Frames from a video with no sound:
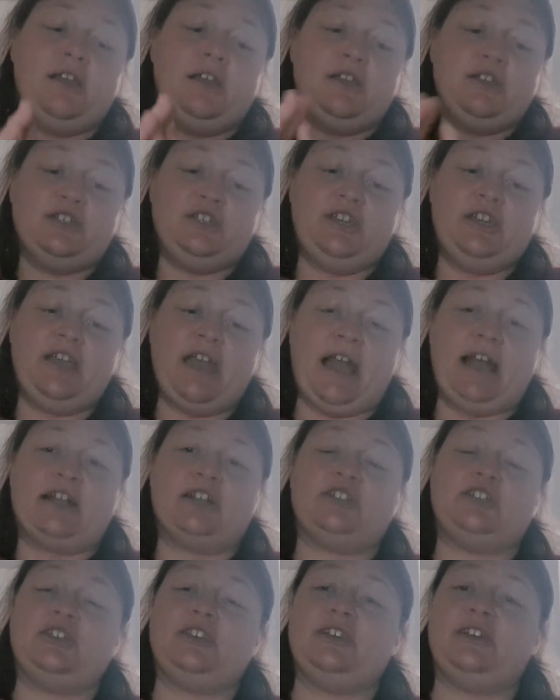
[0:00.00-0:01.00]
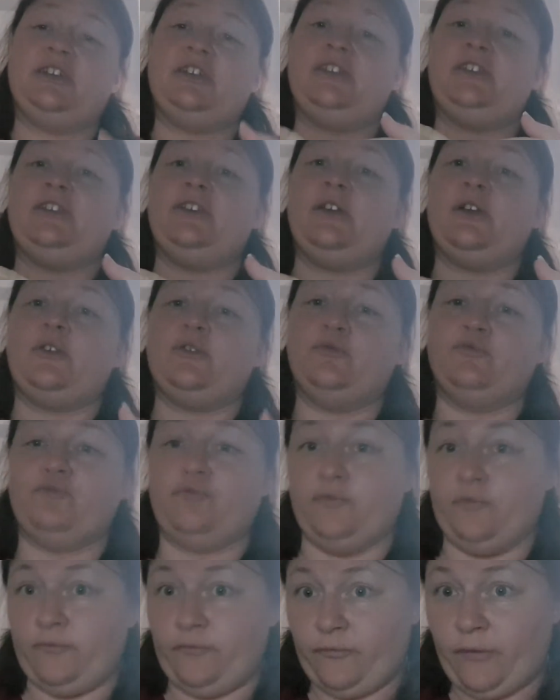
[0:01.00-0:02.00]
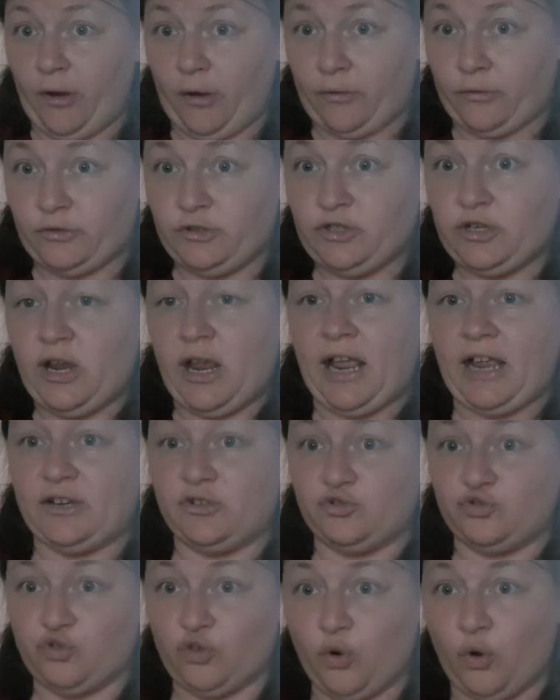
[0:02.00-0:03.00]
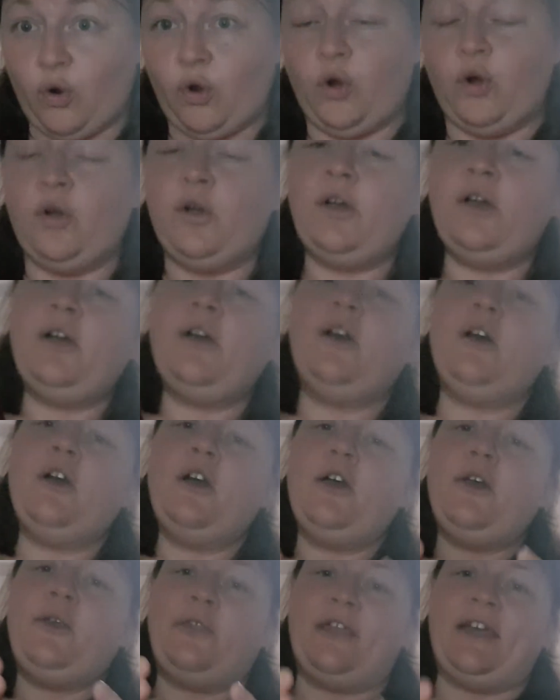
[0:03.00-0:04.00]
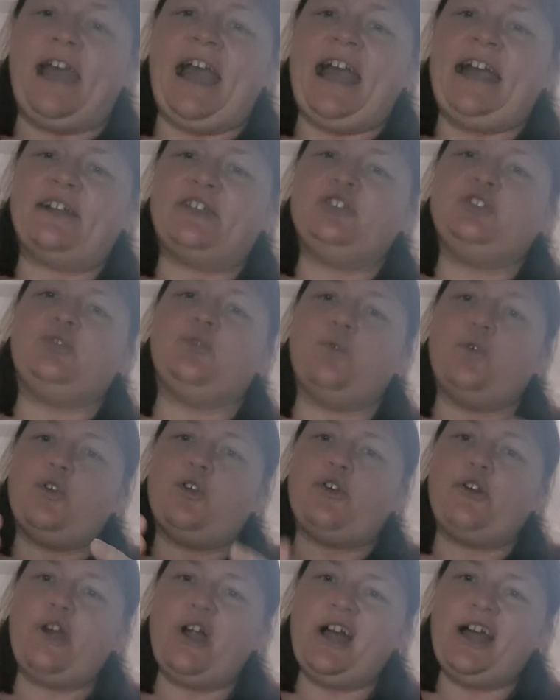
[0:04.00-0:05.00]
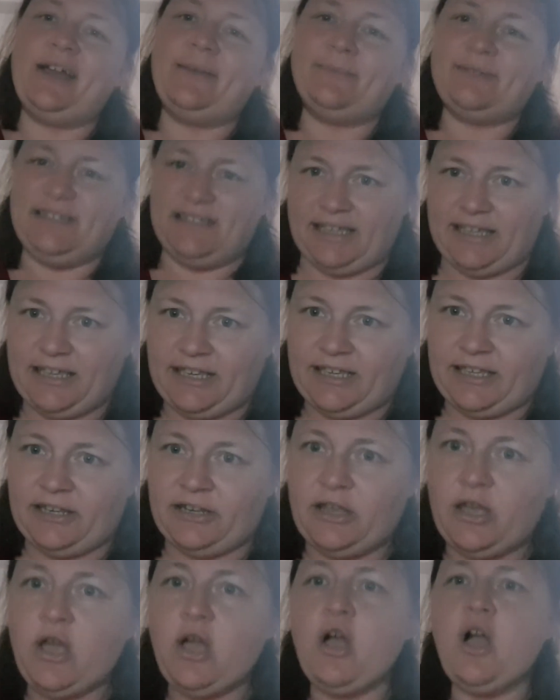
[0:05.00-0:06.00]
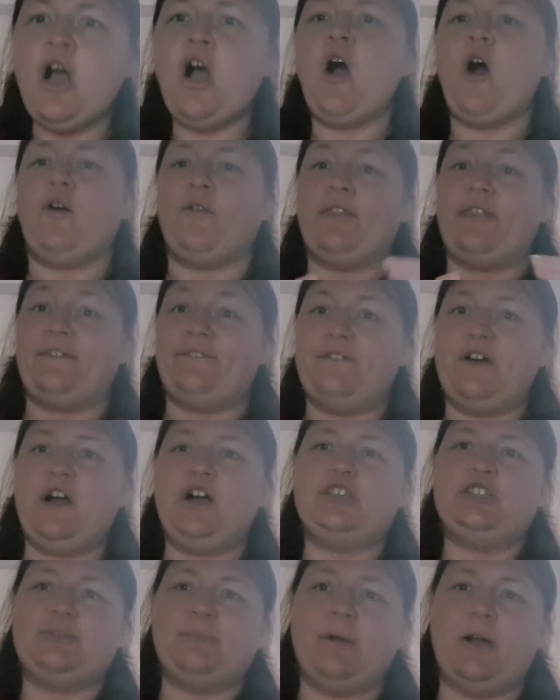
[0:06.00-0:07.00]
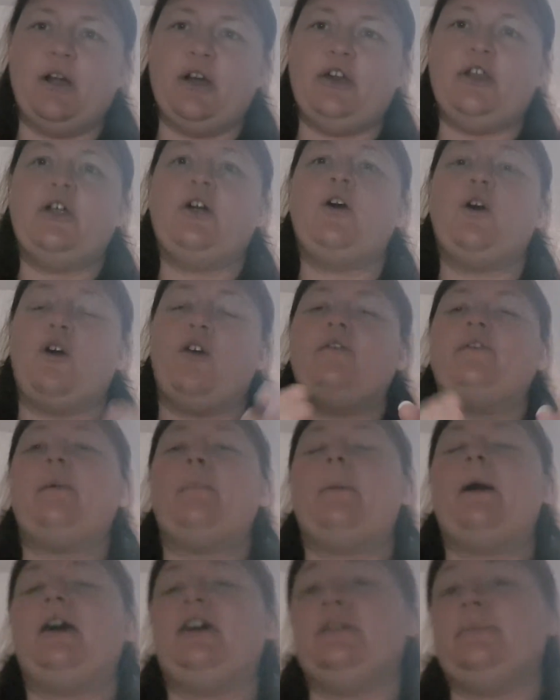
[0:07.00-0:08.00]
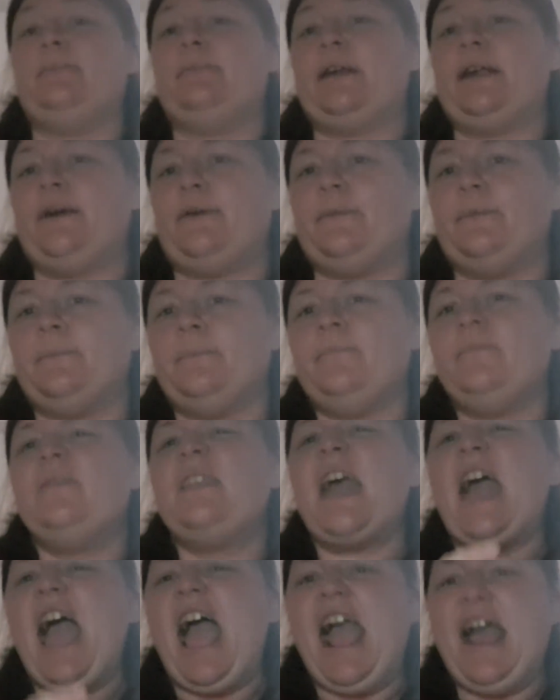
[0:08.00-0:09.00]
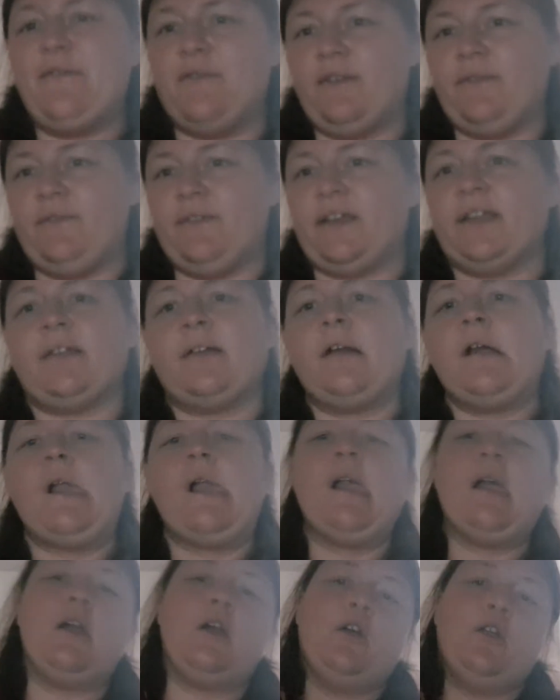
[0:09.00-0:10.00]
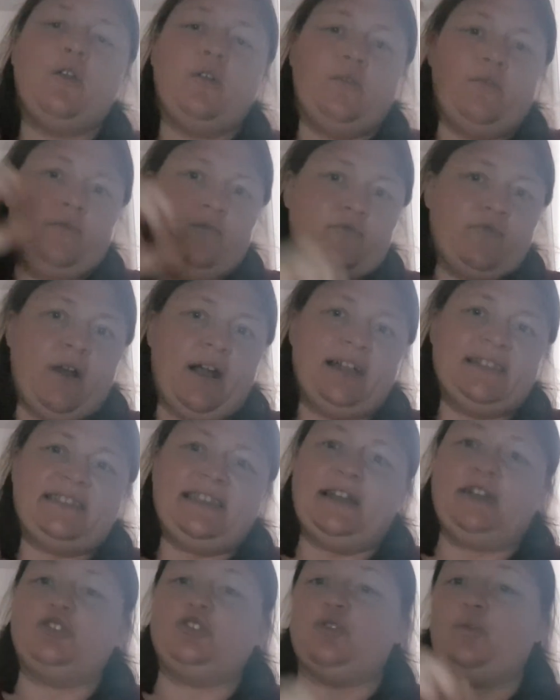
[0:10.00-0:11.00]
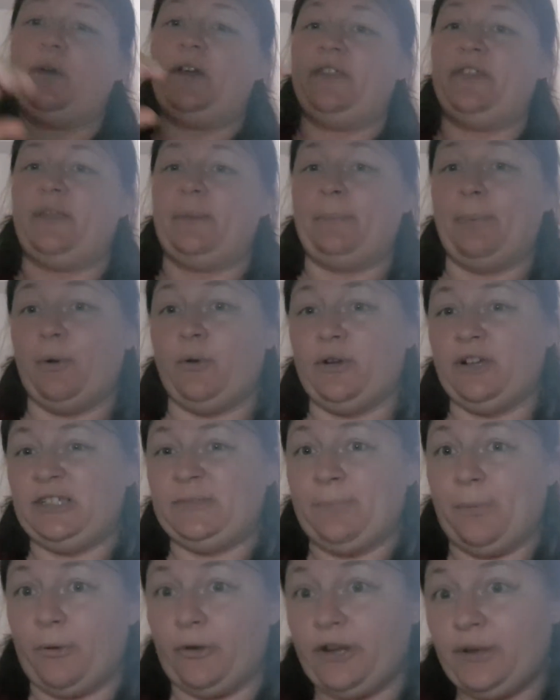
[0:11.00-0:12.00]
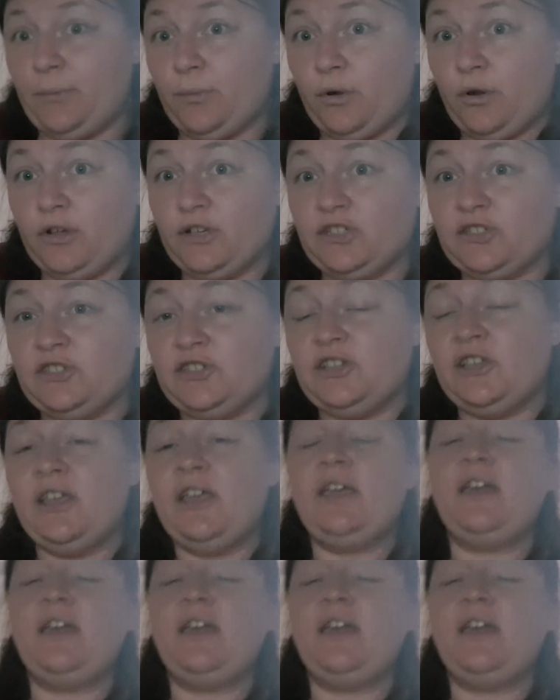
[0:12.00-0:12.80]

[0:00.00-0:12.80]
she actually wrote and drew the actual crime scene of the first murder of Martin Brown. Everything. Right down to where the boy's body was,